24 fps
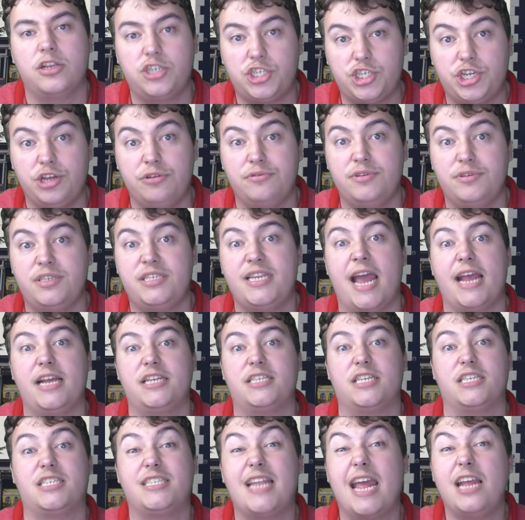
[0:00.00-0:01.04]
Tuesday,
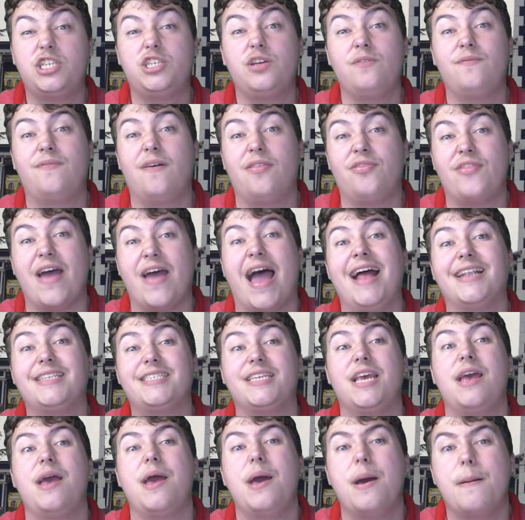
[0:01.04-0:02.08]
so stay tuned for that.